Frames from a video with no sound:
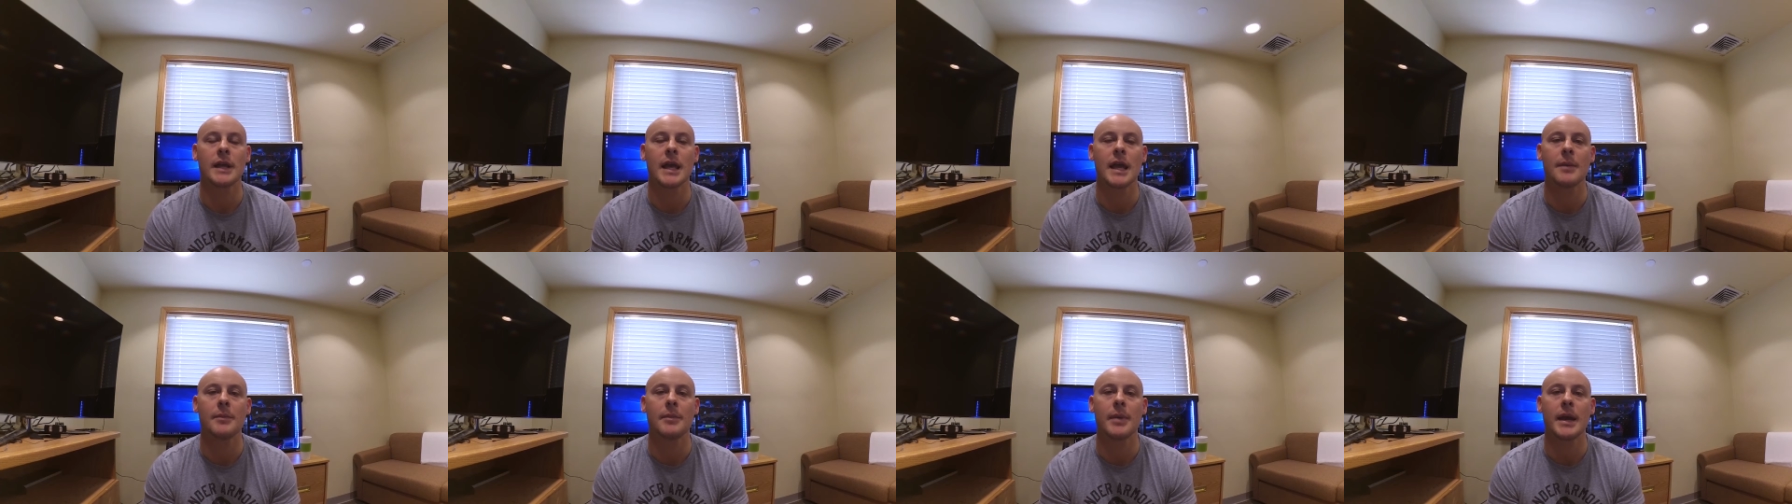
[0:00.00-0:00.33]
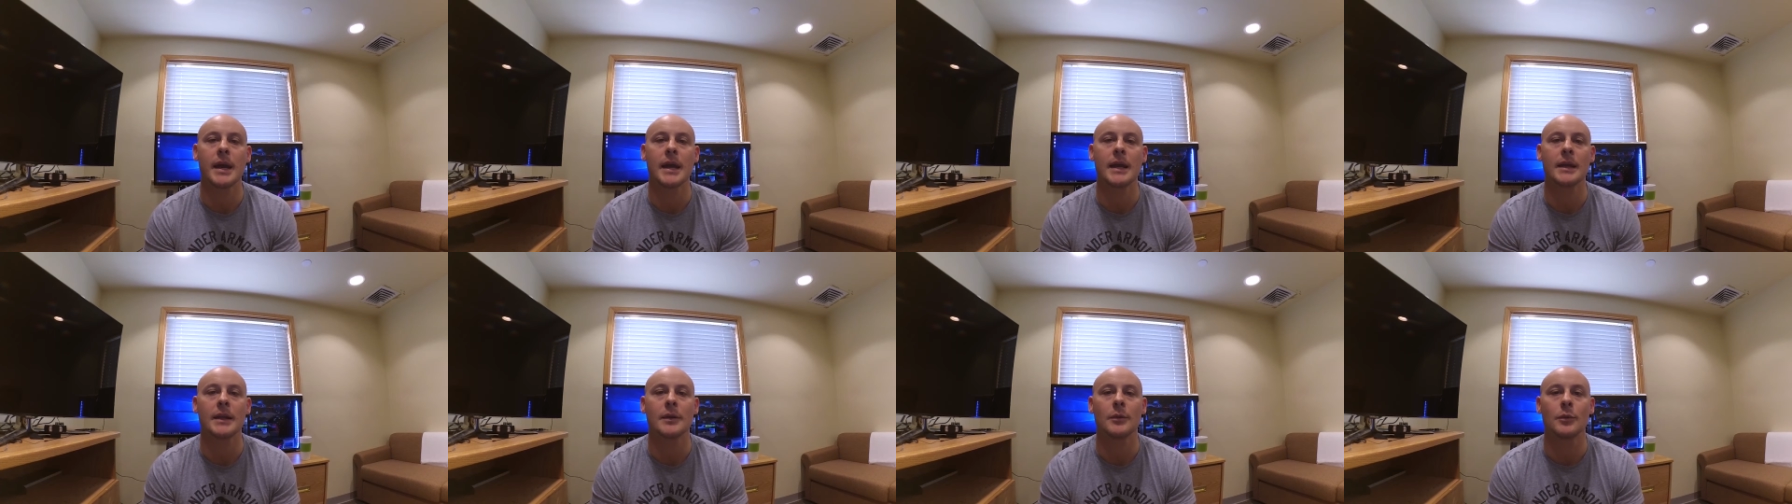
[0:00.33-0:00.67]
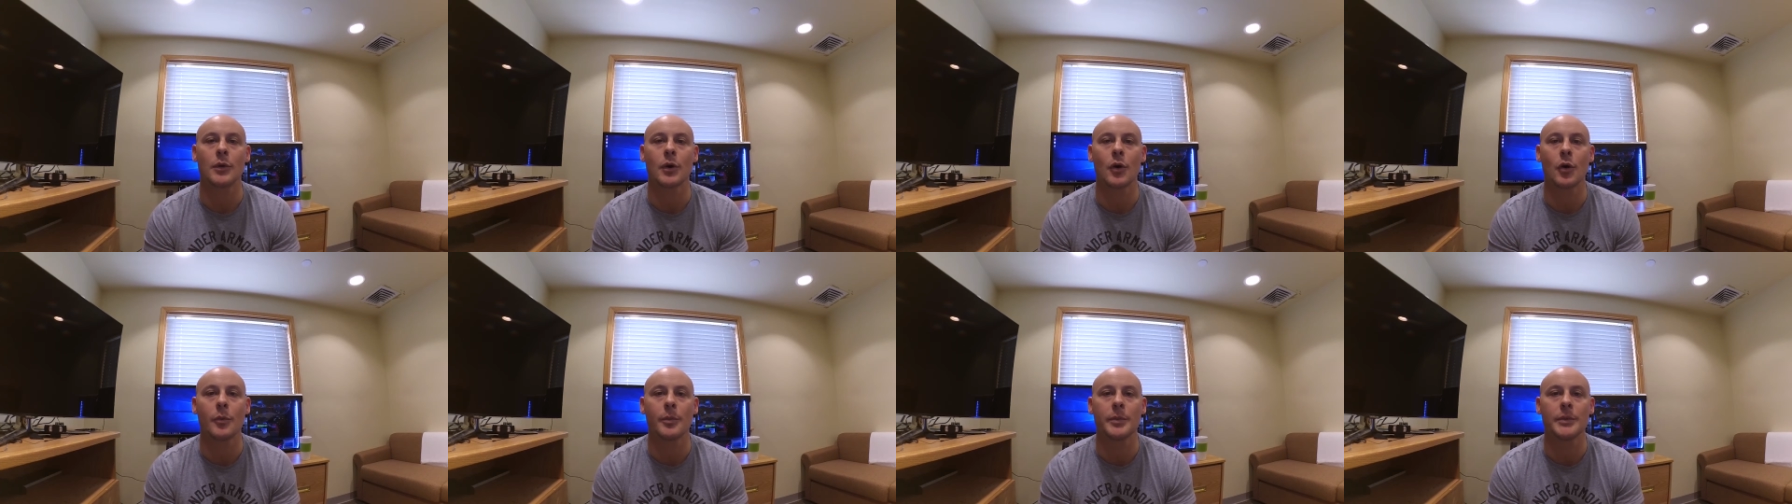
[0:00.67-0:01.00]
campaign, and we're
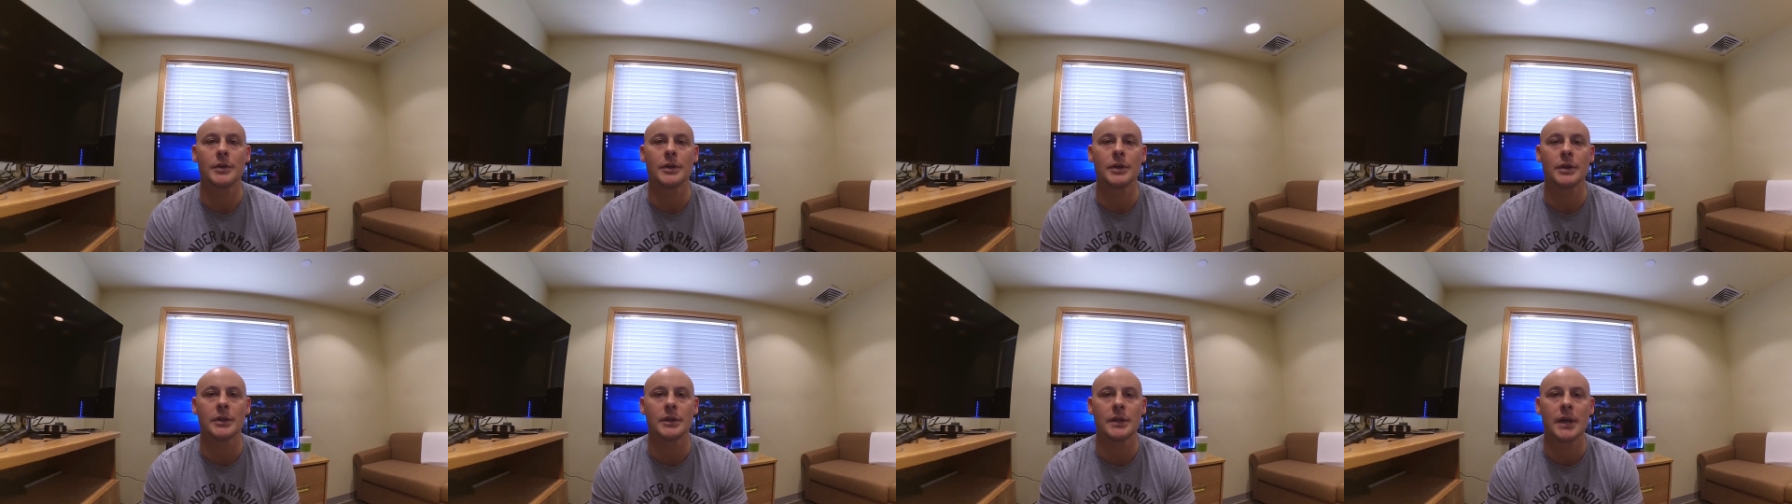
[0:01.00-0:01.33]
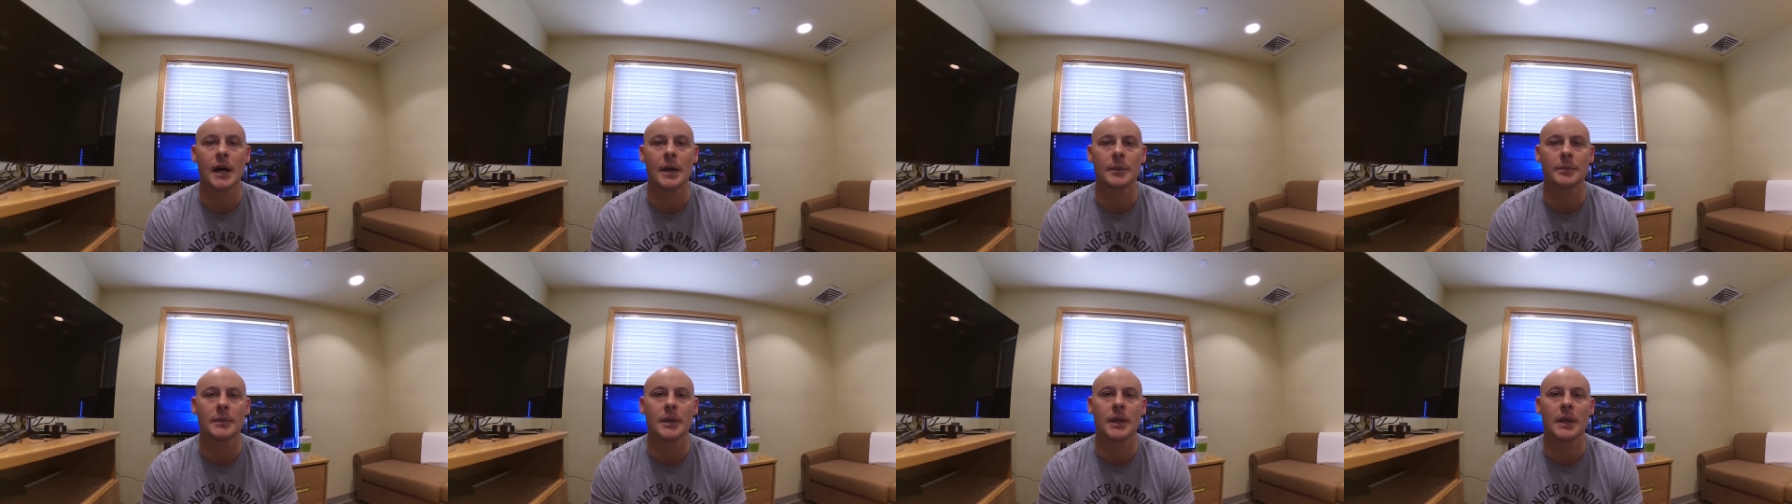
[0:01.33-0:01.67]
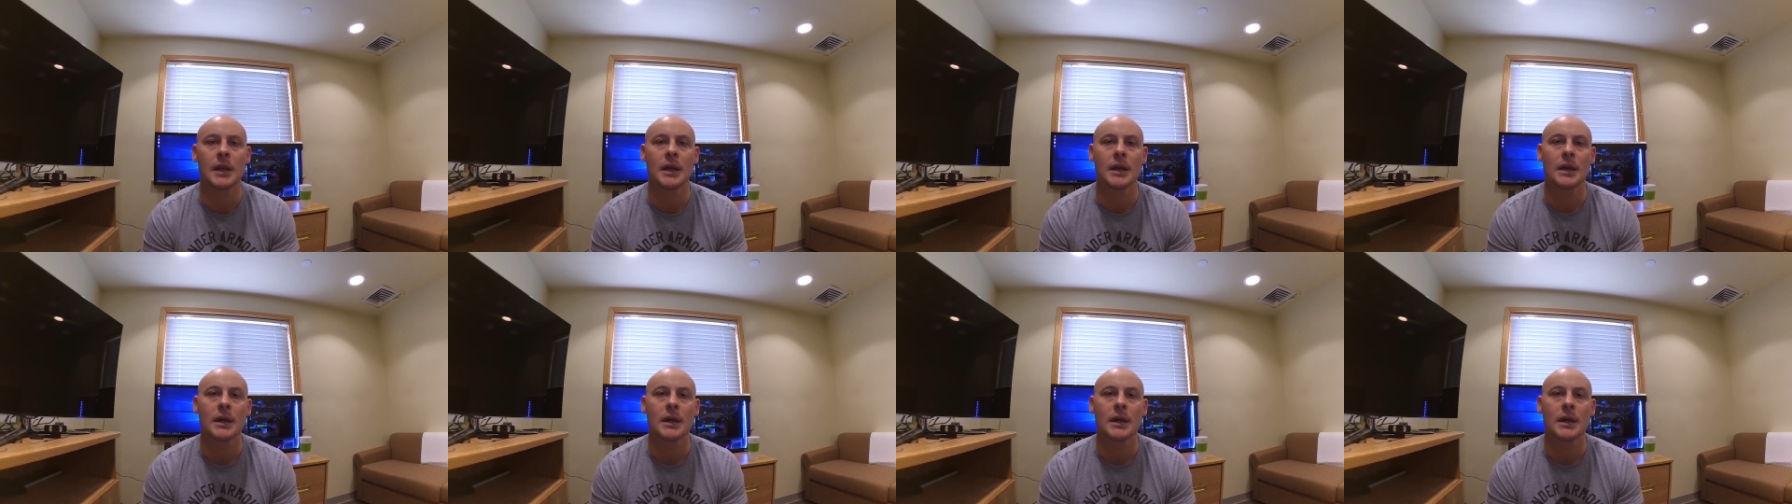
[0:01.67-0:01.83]
hoping to adopt.